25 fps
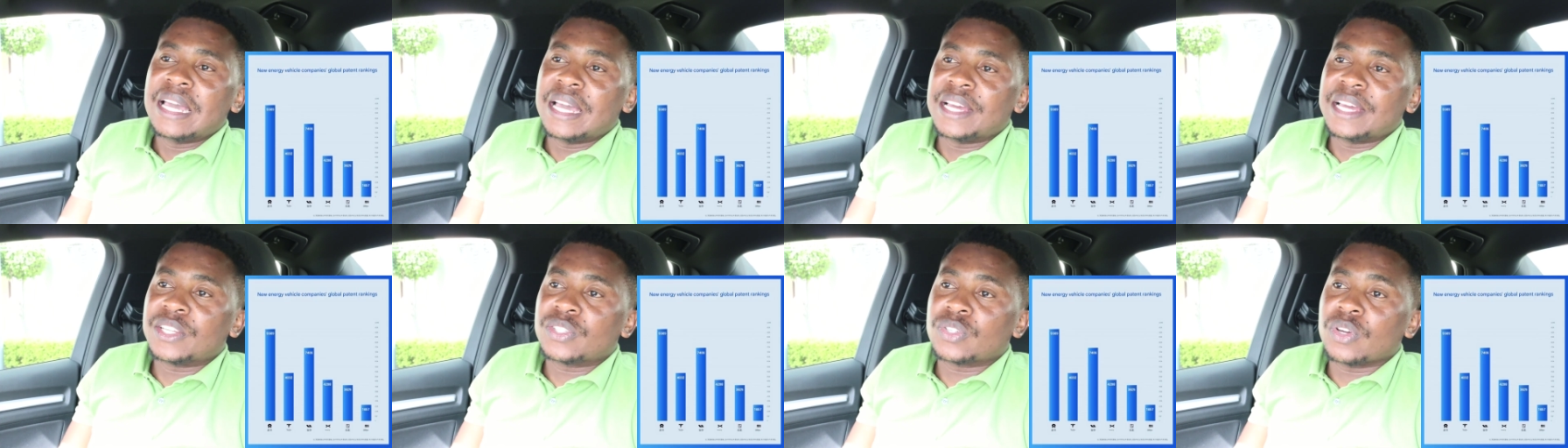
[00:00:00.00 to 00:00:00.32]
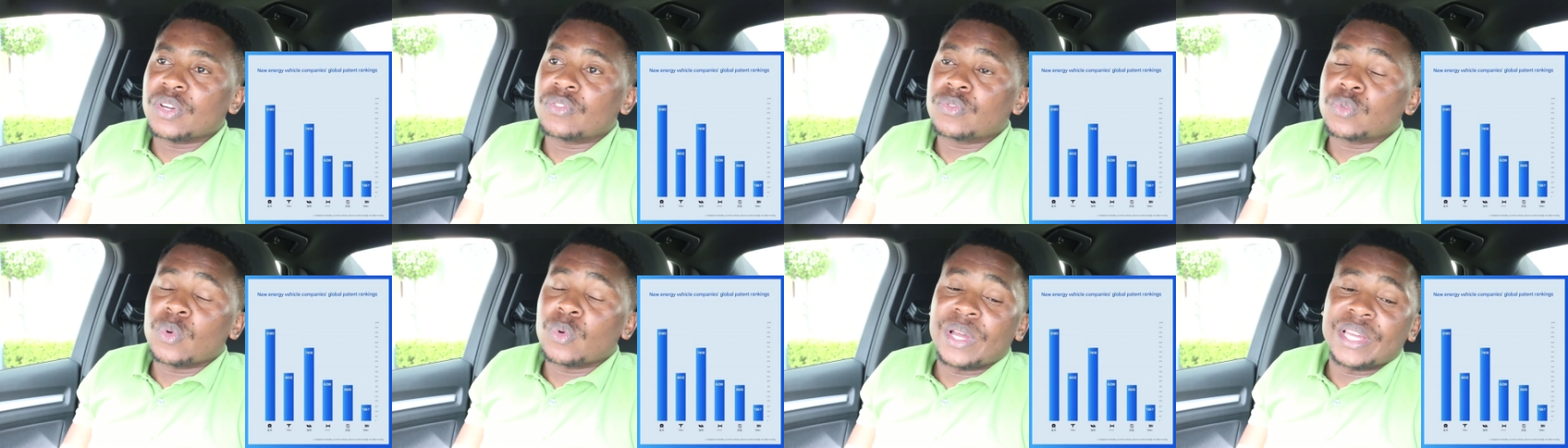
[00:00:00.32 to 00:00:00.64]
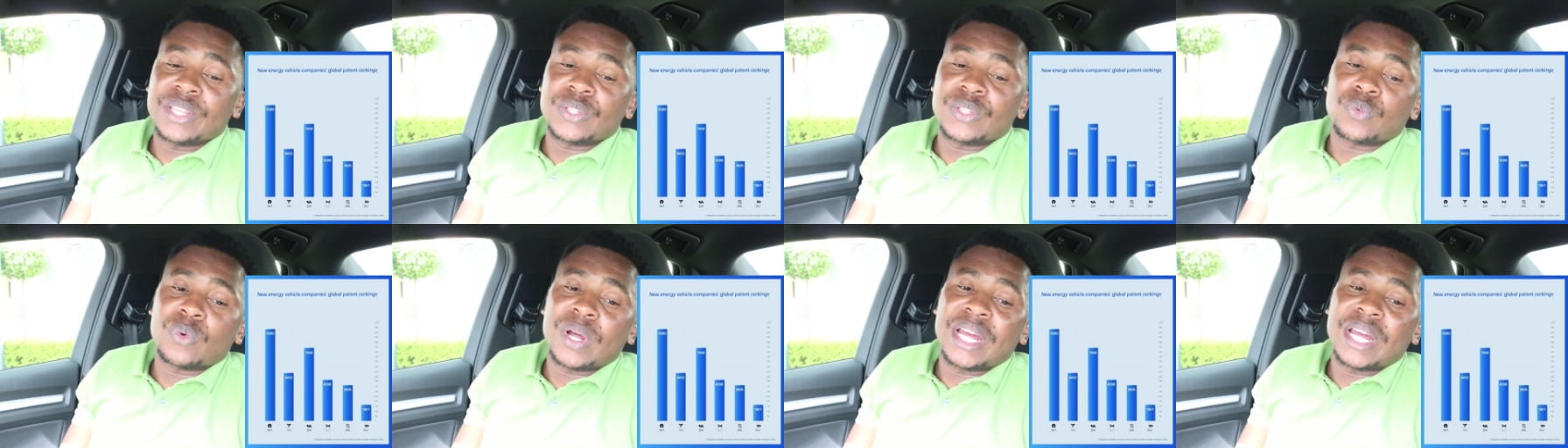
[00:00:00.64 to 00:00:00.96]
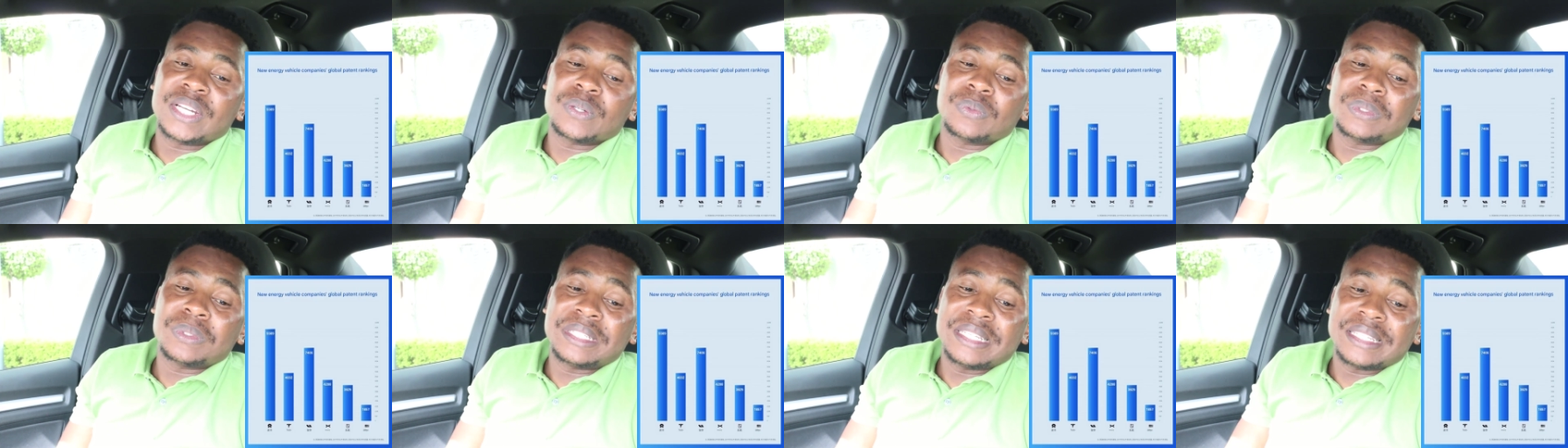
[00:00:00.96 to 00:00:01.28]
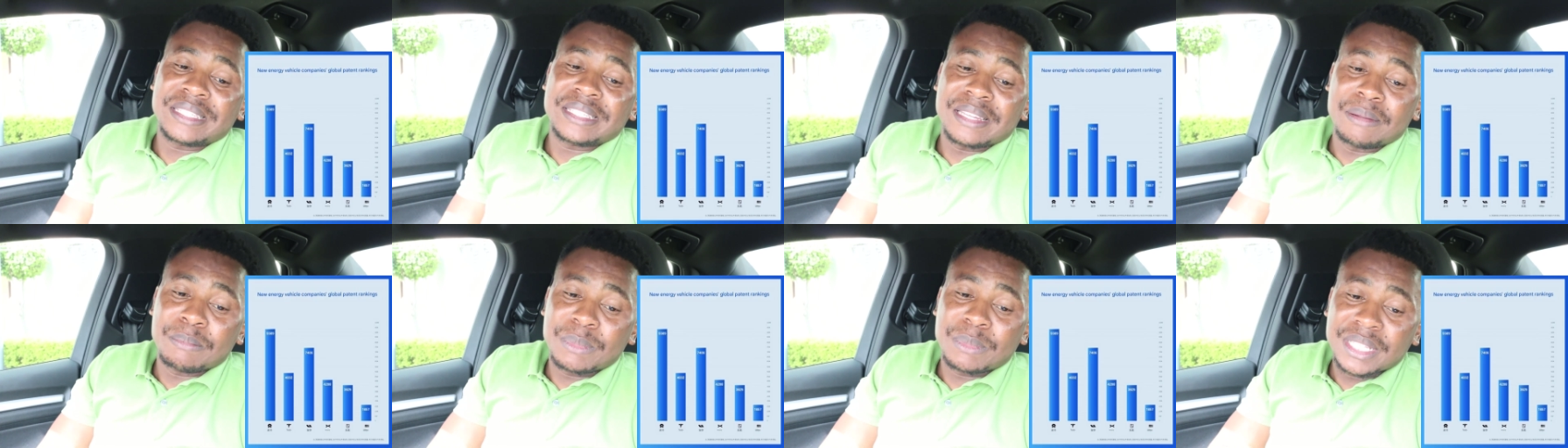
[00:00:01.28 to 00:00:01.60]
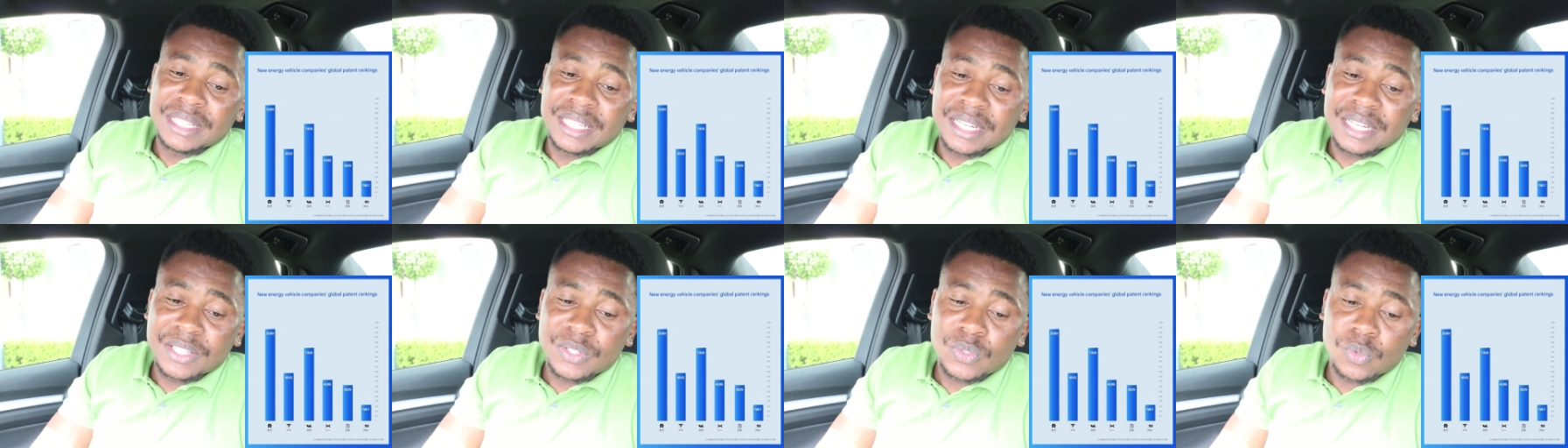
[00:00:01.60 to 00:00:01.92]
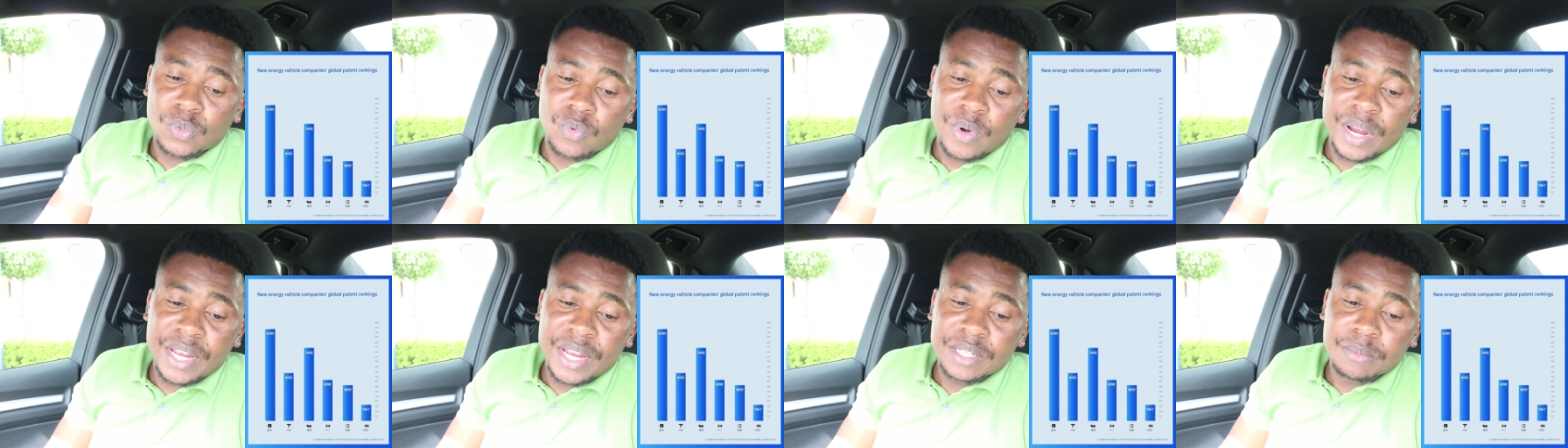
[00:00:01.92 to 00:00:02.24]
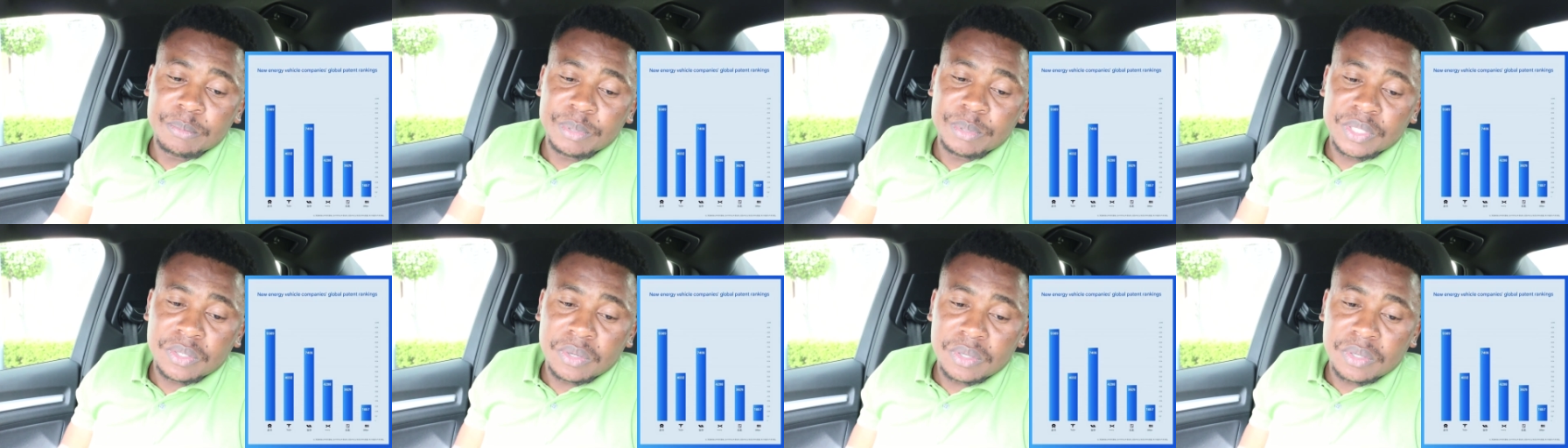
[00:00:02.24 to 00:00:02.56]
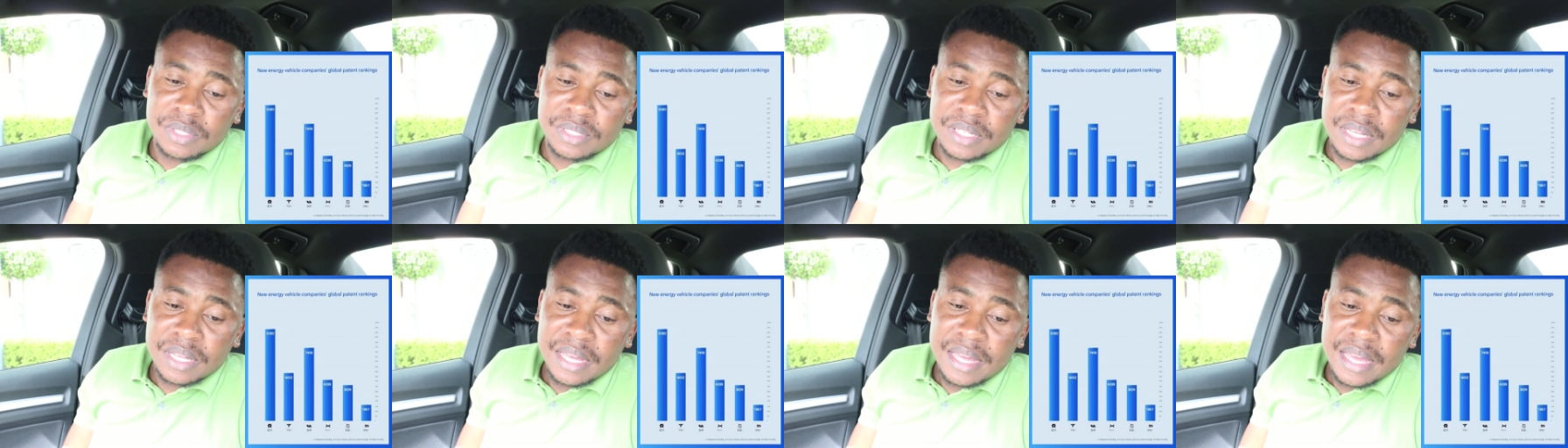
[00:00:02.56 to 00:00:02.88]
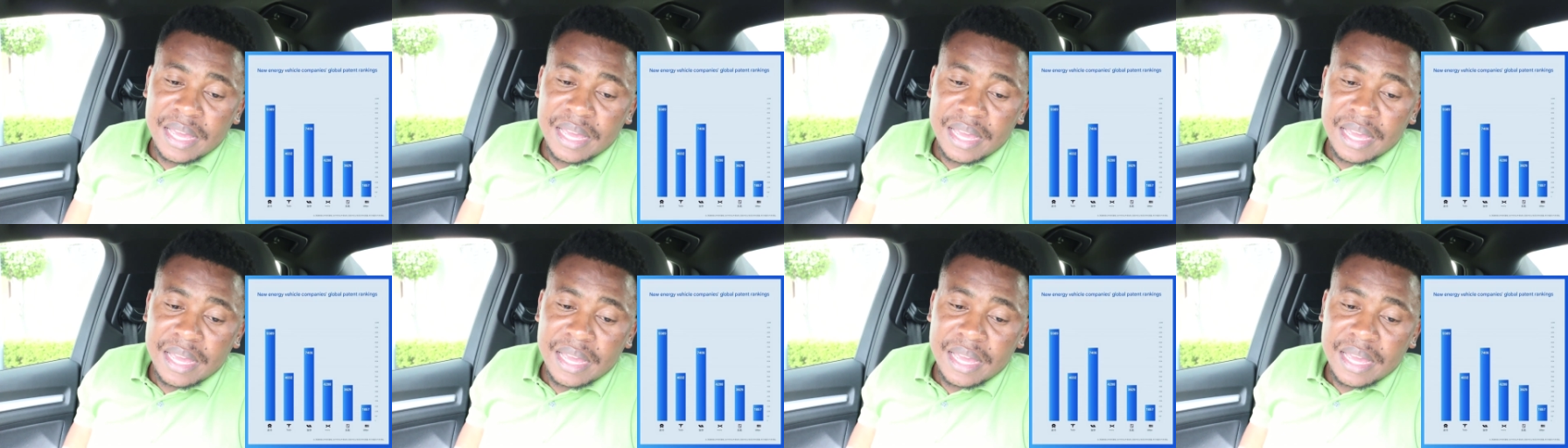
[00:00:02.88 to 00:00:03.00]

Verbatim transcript: and softwares right which is something that is great because